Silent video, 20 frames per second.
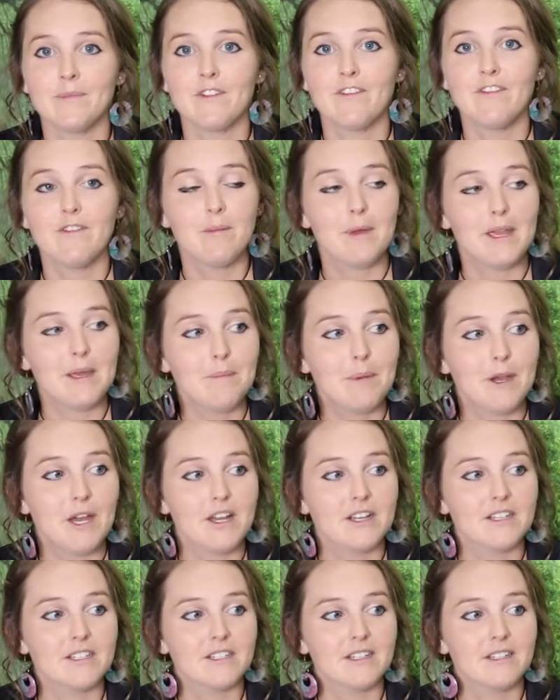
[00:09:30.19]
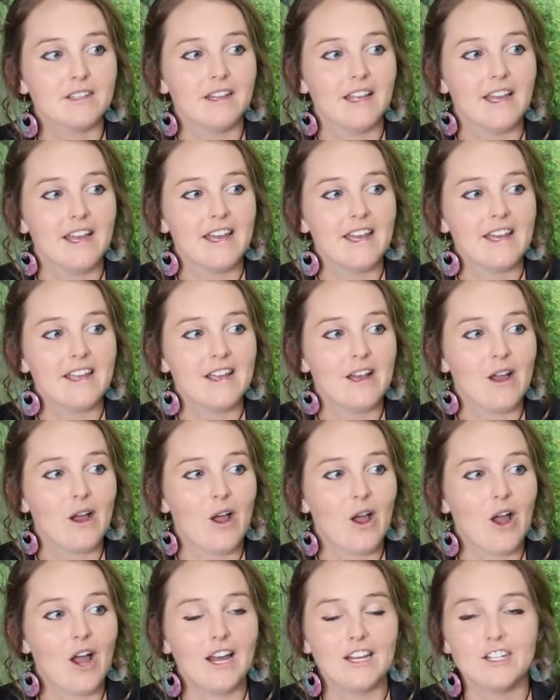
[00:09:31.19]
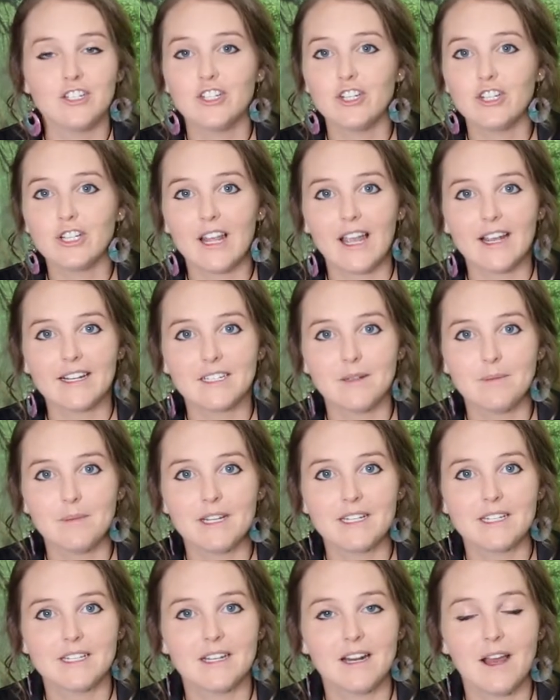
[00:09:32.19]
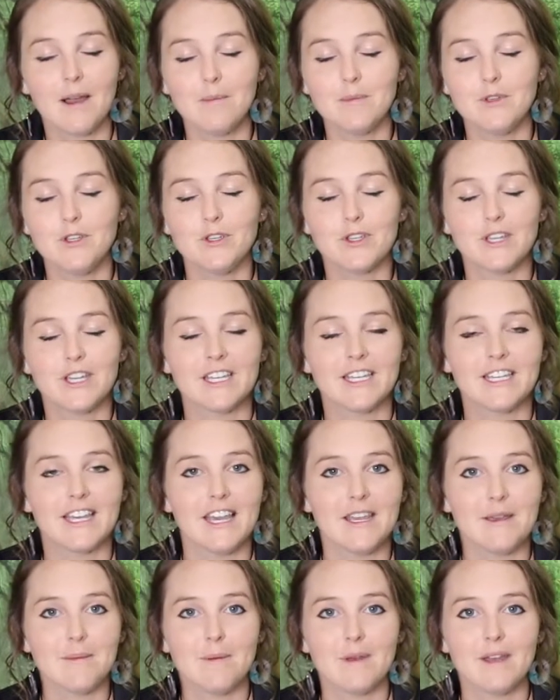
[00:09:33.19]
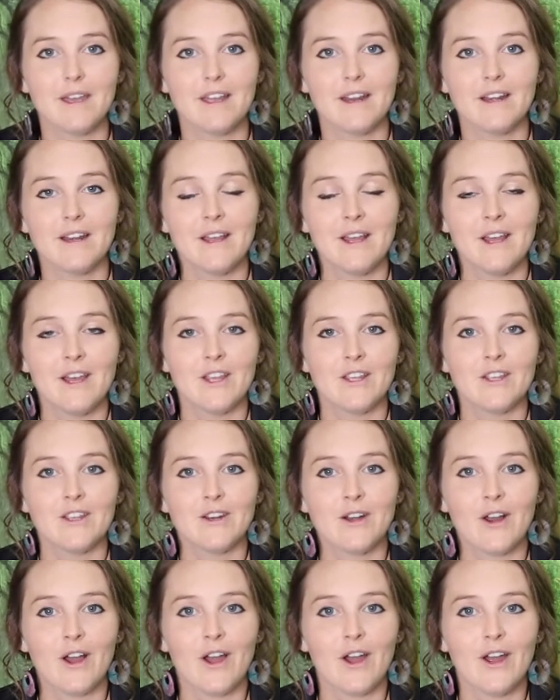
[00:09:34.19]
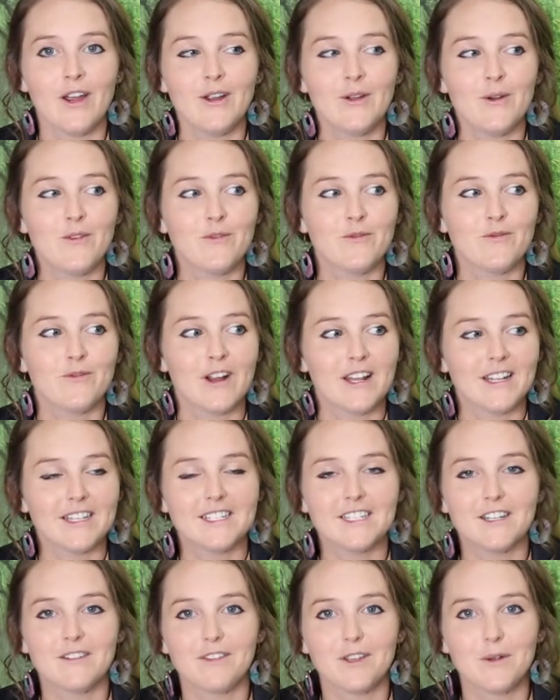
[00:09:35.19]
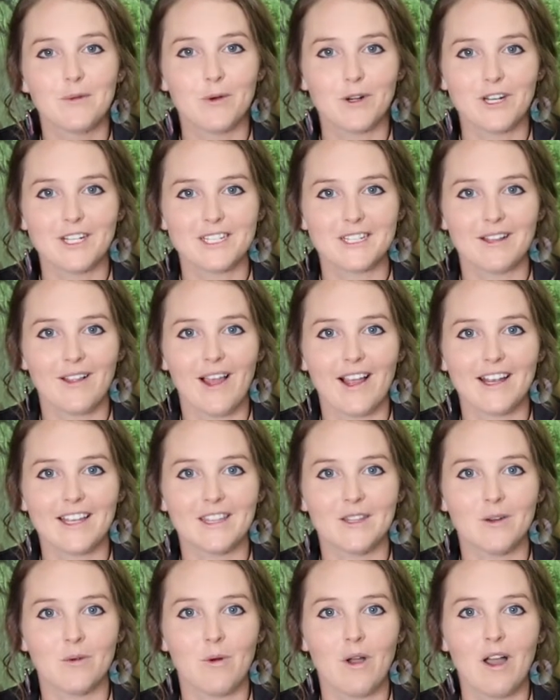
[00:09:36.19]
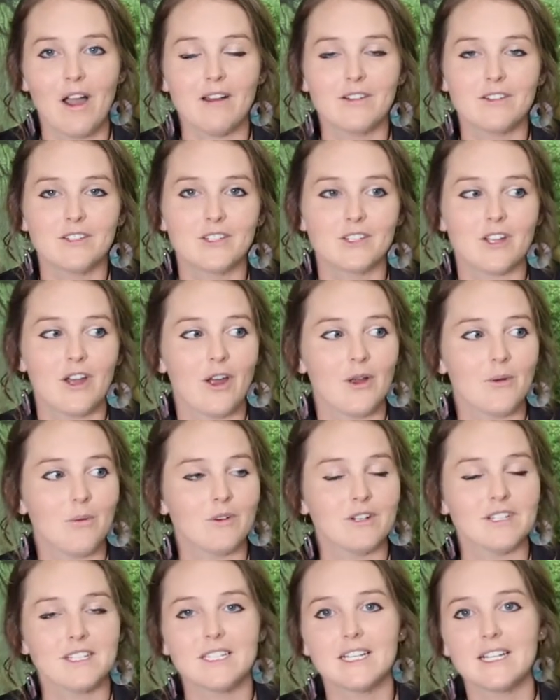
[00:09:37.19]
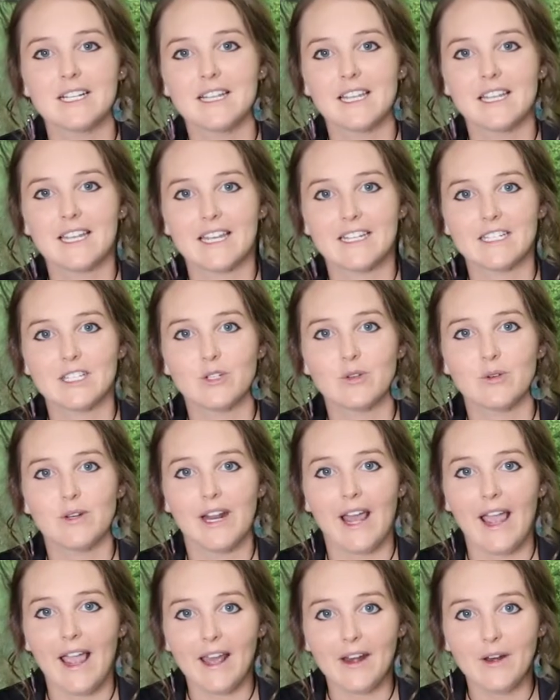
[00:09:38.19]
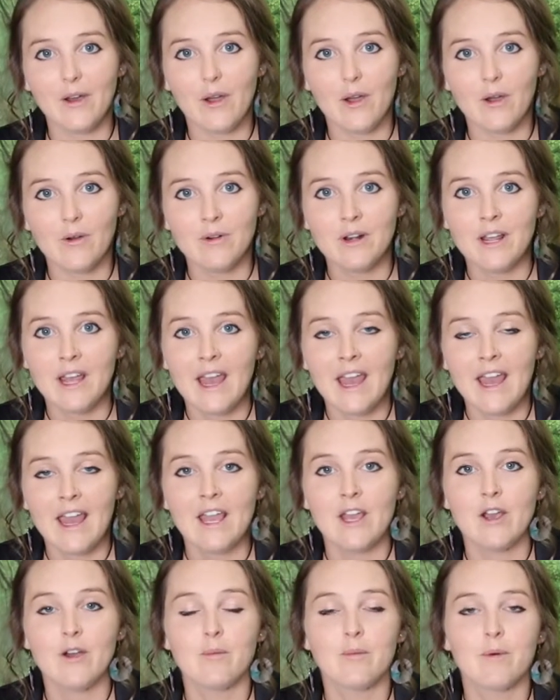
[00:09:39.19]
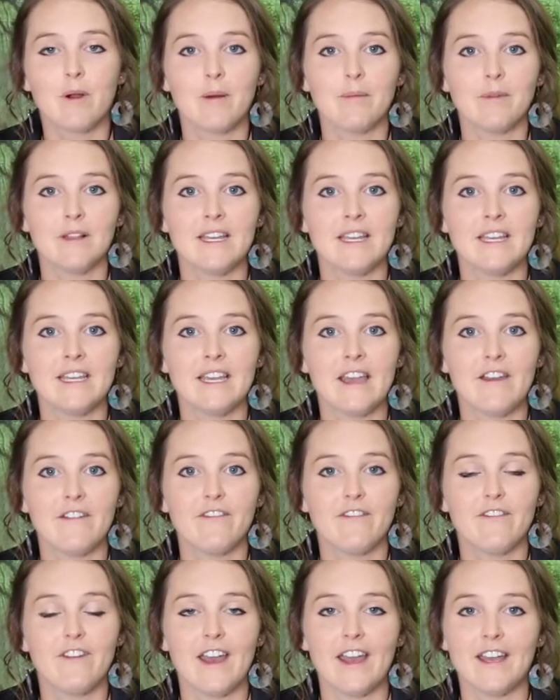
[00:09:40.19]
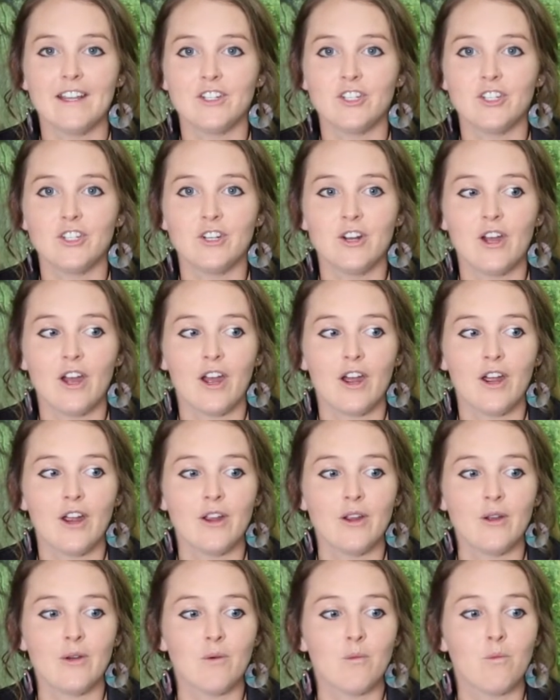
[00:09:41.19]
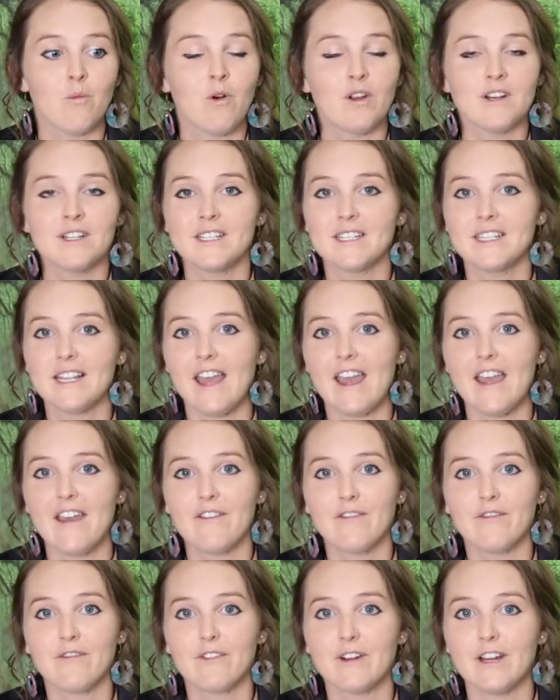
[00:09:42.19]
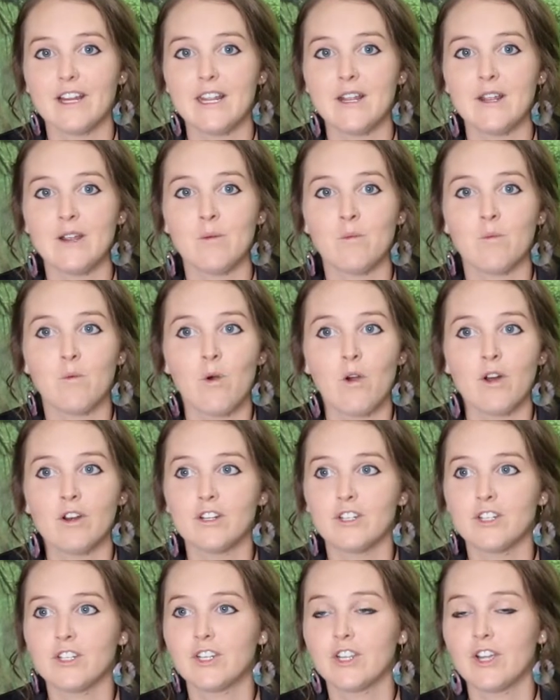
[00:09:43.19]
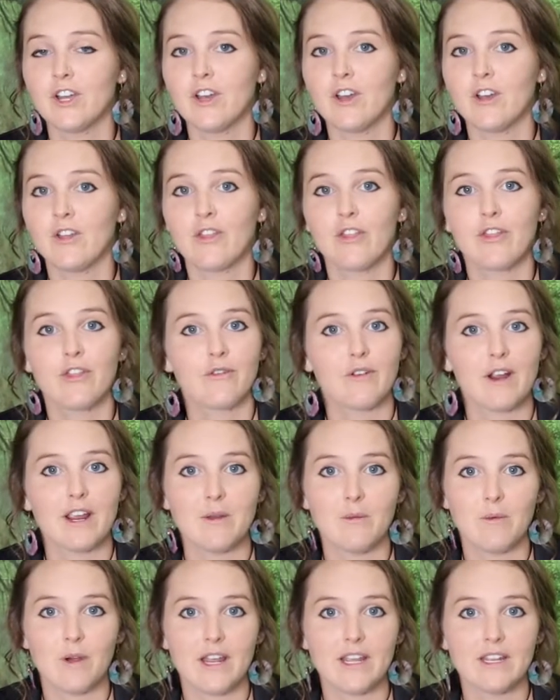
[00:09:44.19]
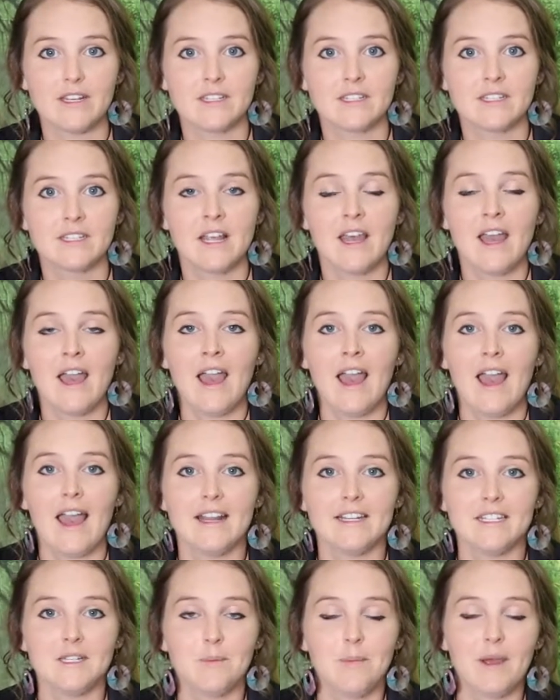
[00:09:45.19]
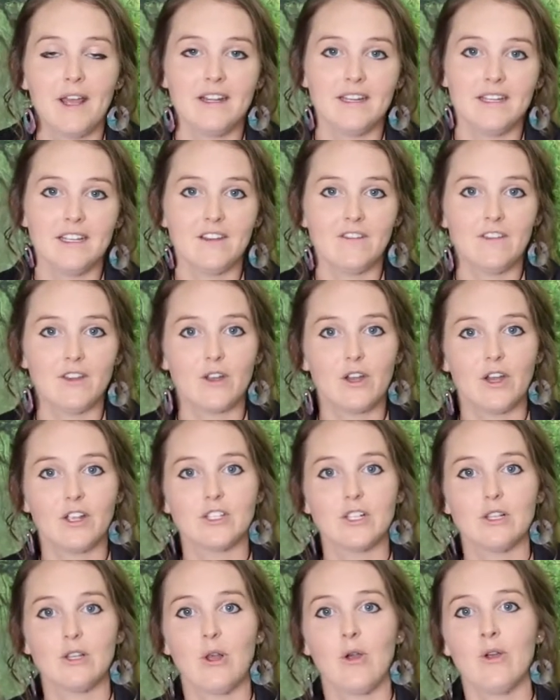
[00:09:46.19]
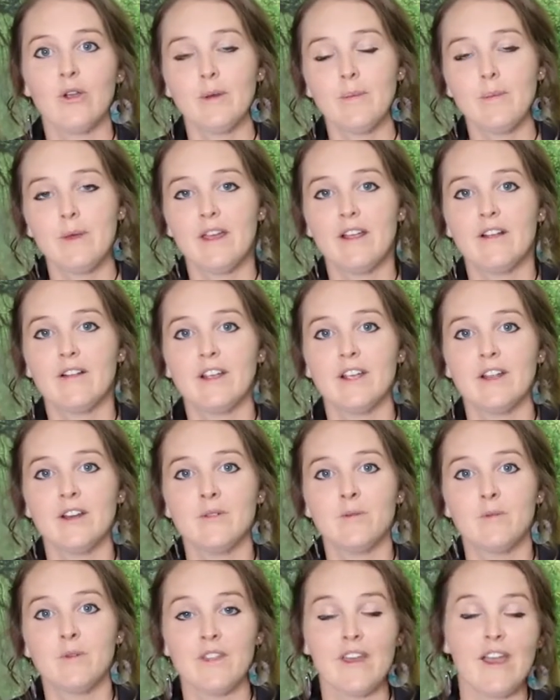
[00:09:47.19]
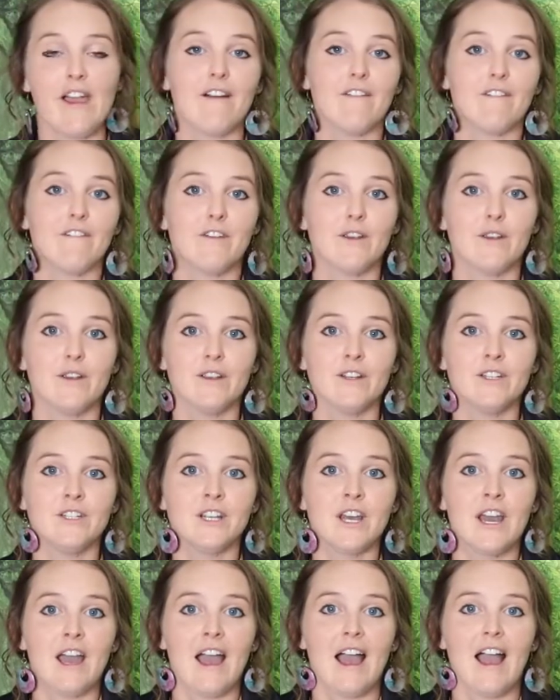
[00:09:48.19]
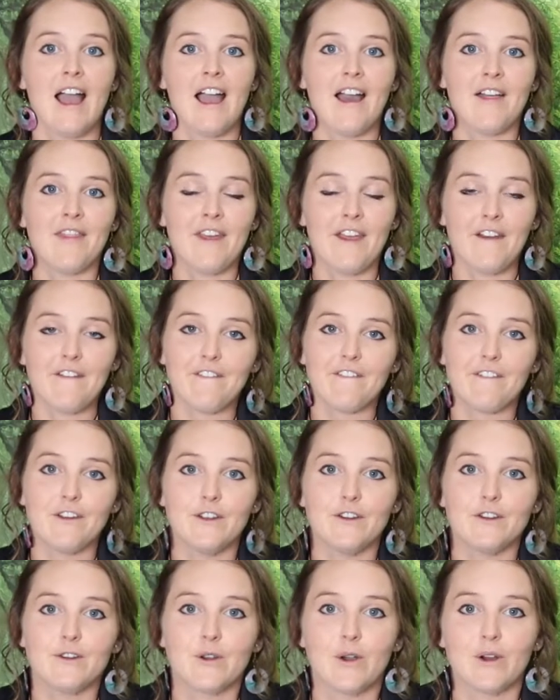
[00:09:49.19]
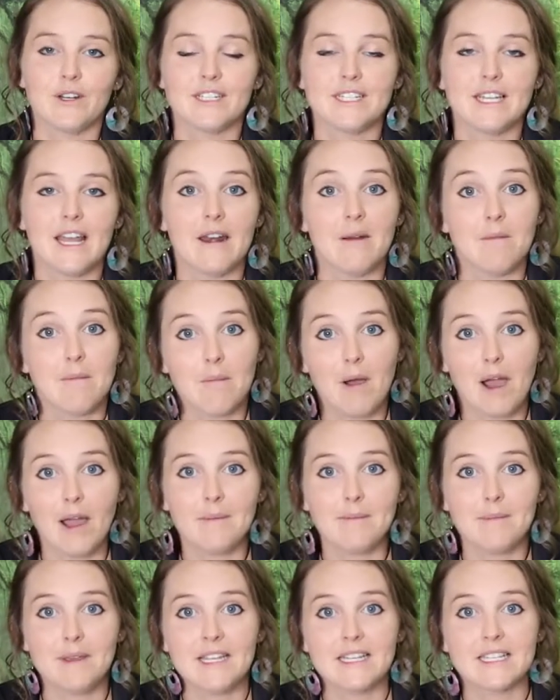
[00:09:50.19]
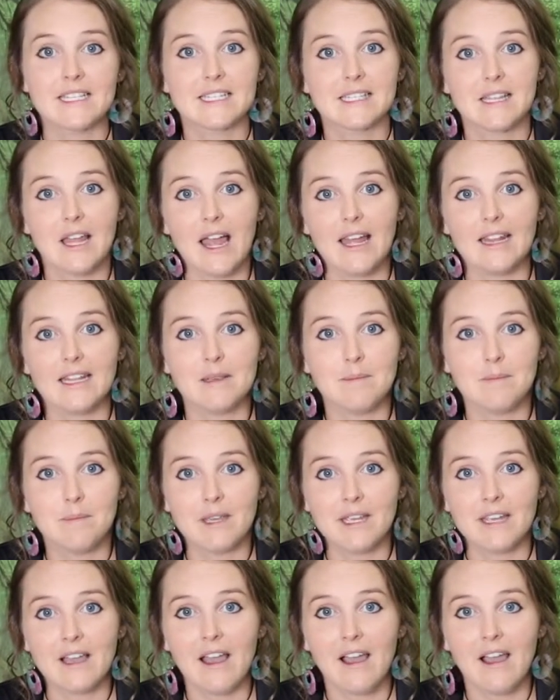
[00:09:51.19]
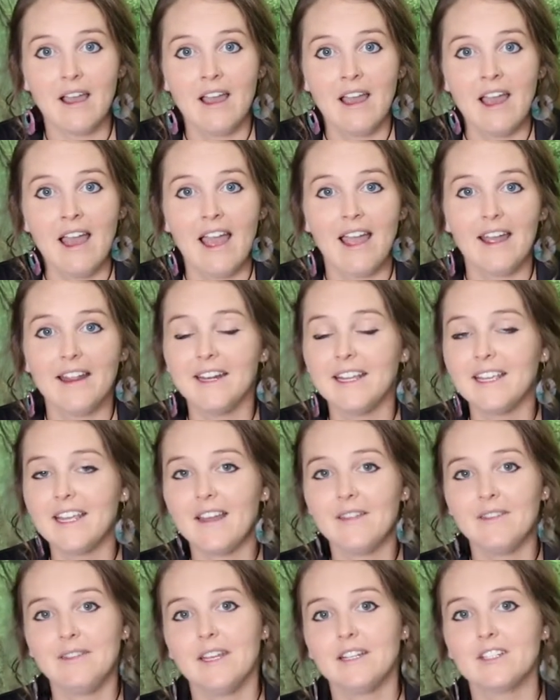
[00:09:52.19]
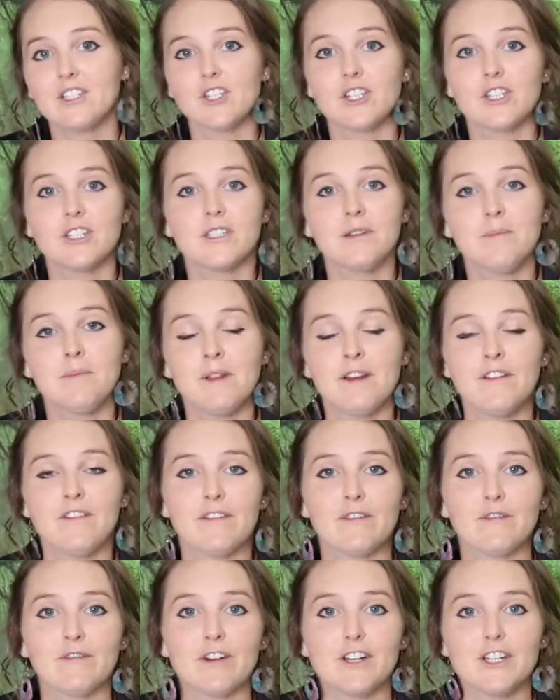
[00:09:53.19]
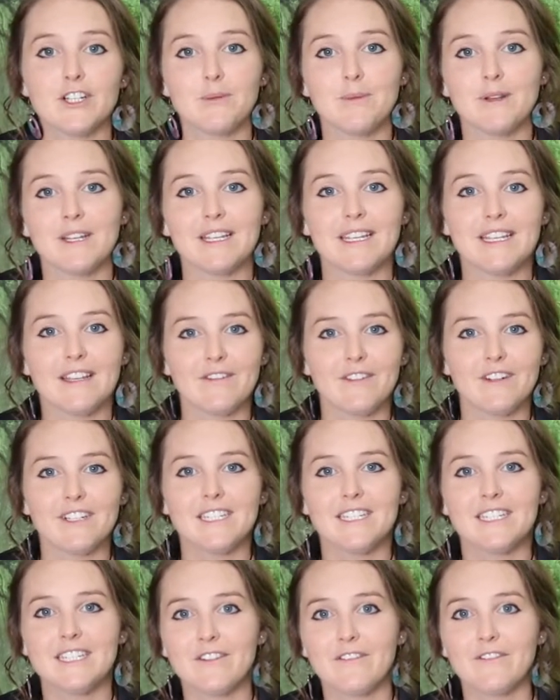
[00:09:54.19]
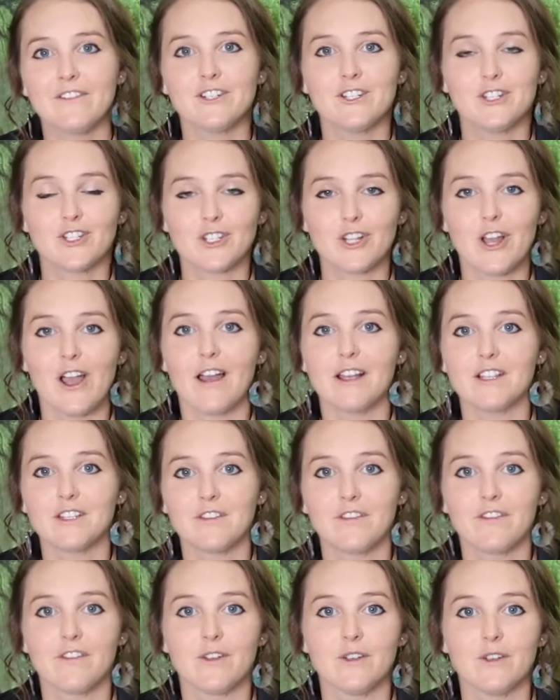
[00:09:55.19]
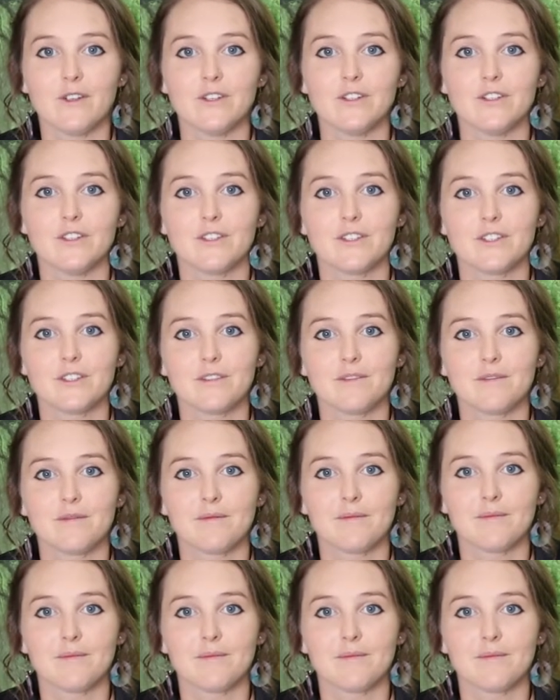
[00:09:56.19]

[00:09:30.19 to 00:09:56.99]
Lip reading: For me personally, I do like to mix it up. You can keep it, you know, relatively what it's like in the wild. So once Diglett gets to an adult, he'll probably get fed, you know, once every 1 to 3 weeks. And depending if it goes a longer period without food, that food content might be slightly bigger. And again, that's just a bit of enrichment, giving different size foods.